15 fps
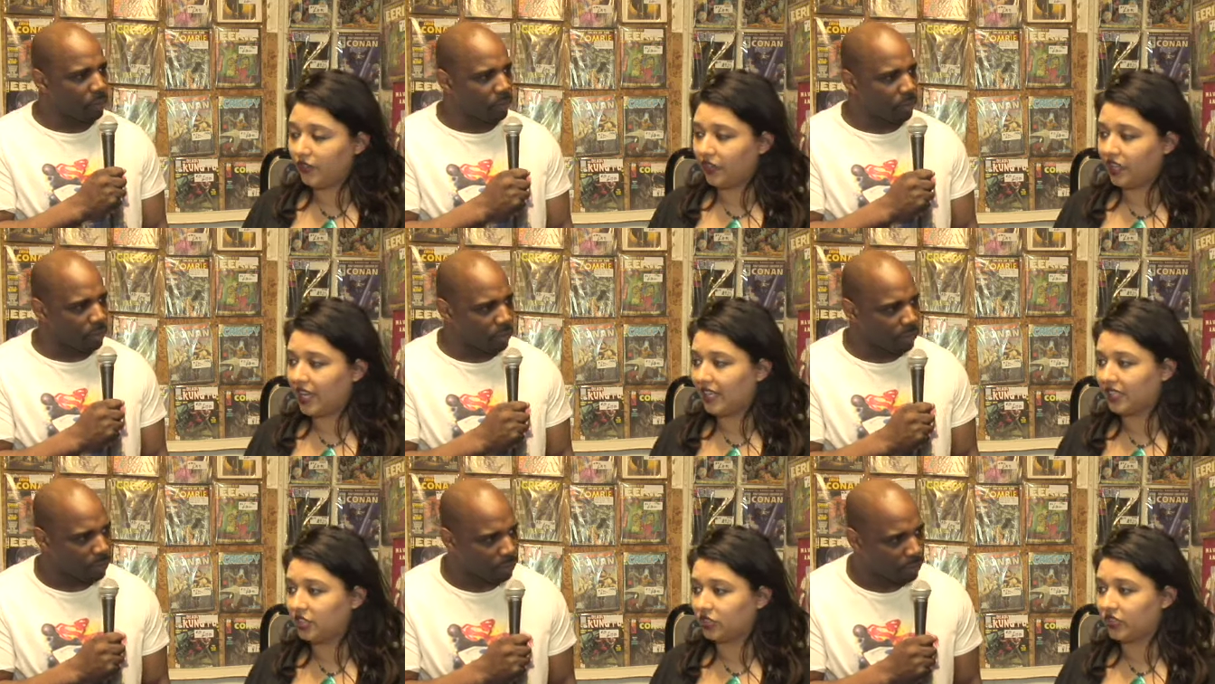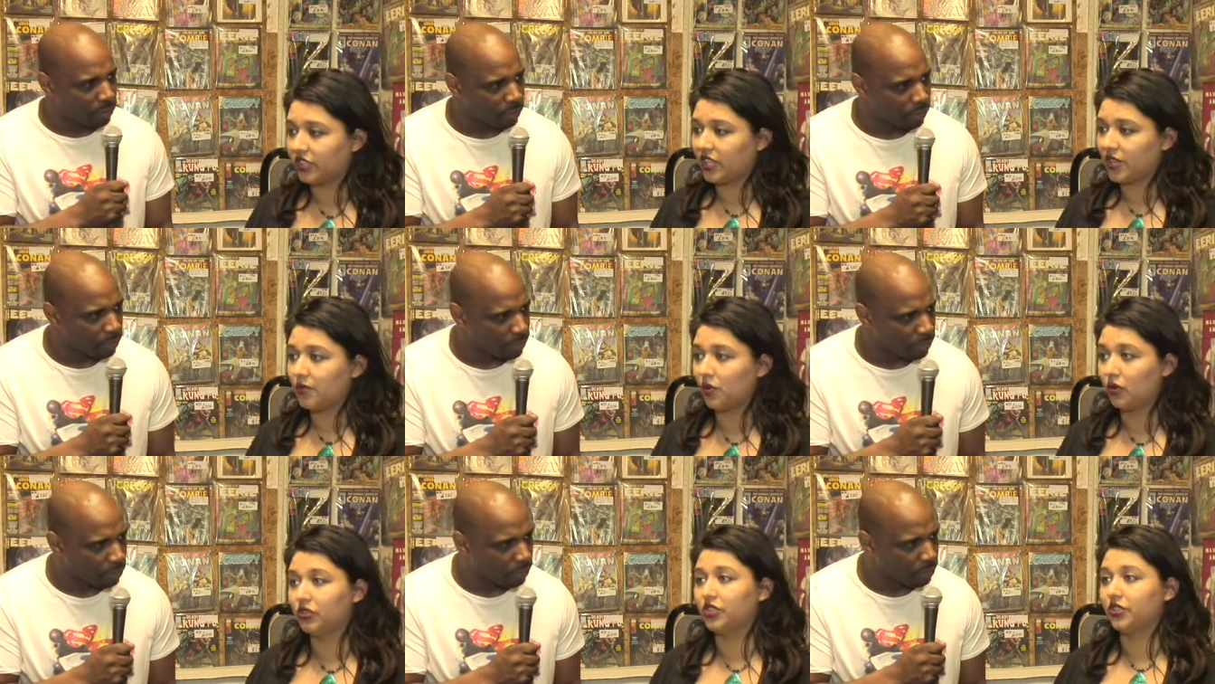Speaker 1: for the categories they
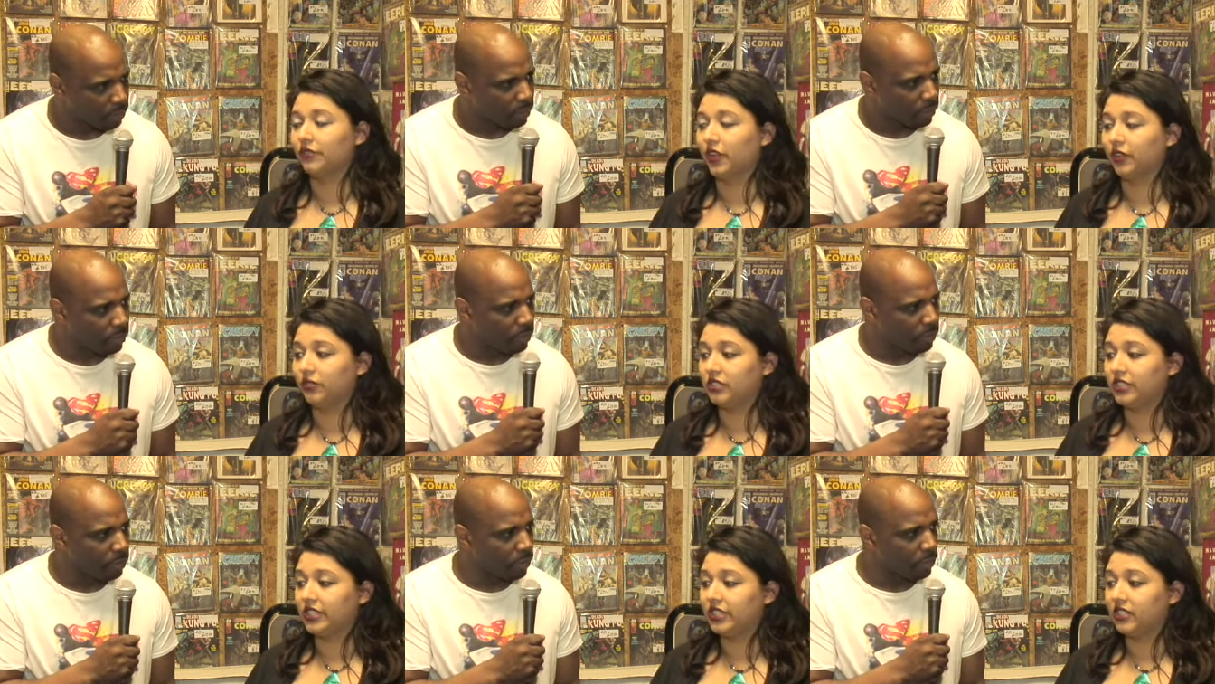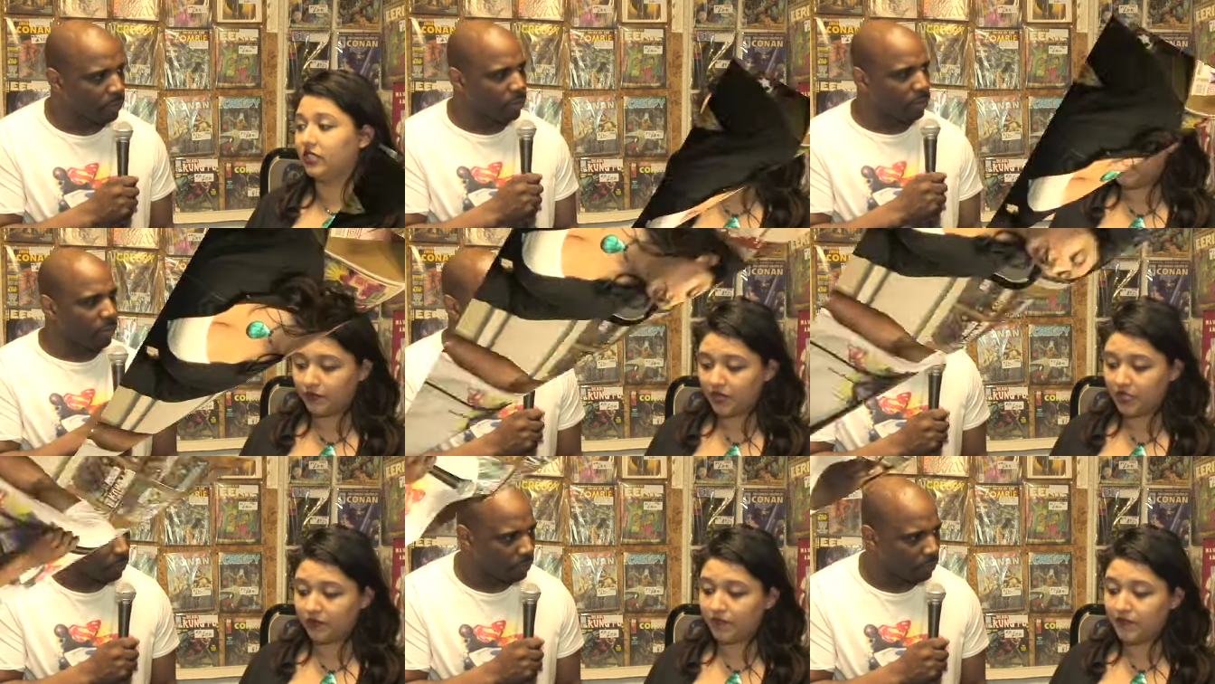want to vote in,
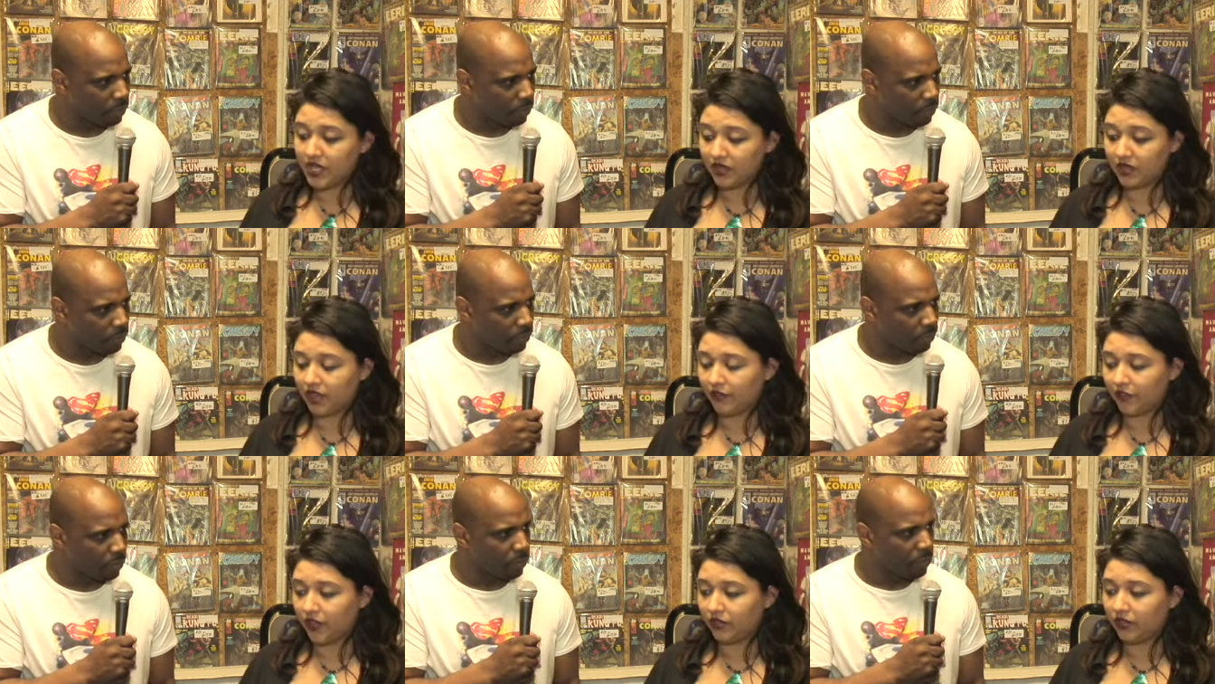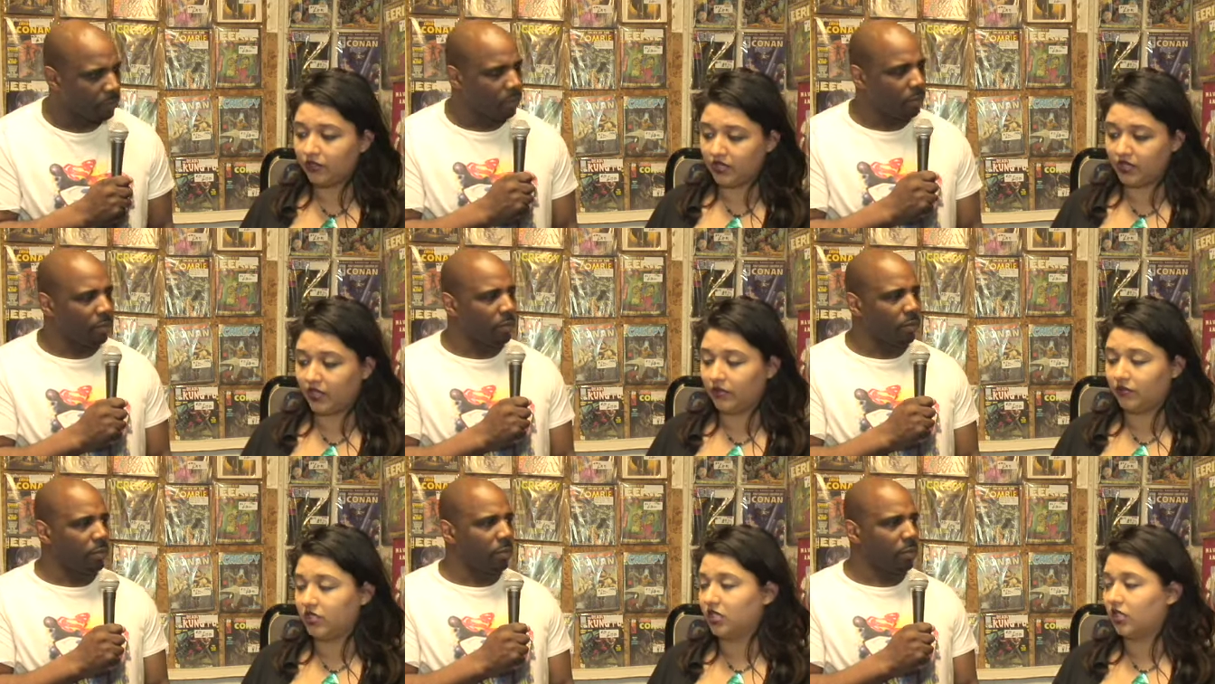submit their votes, they
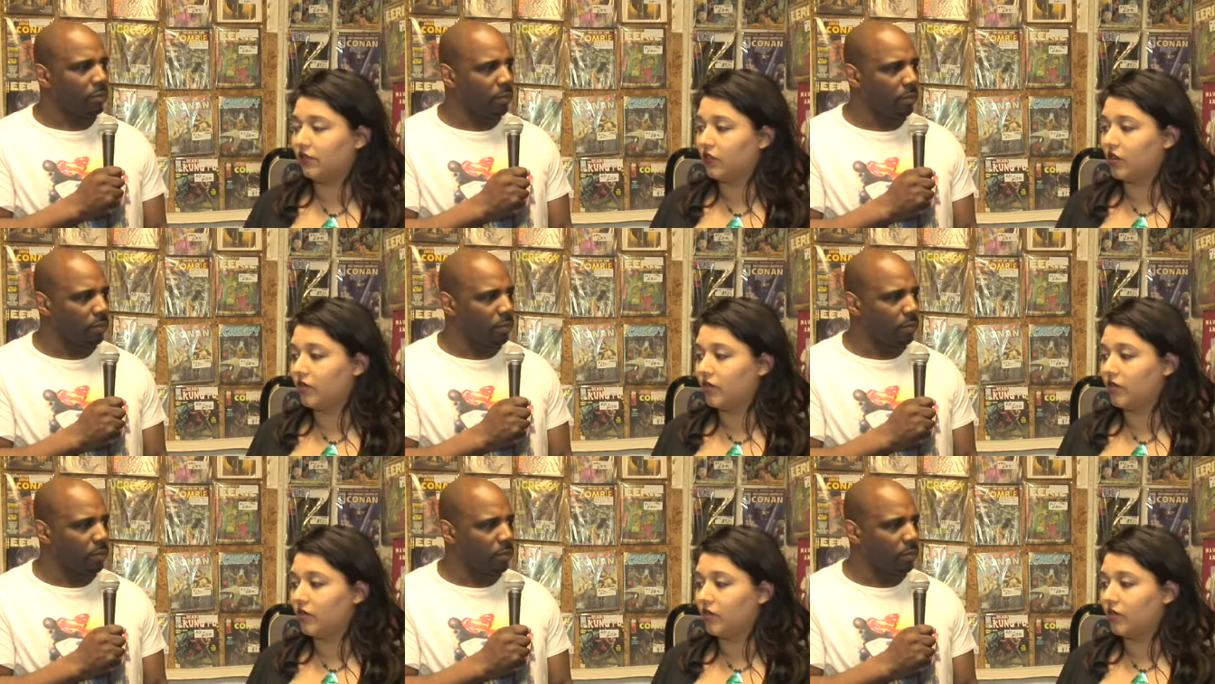receive a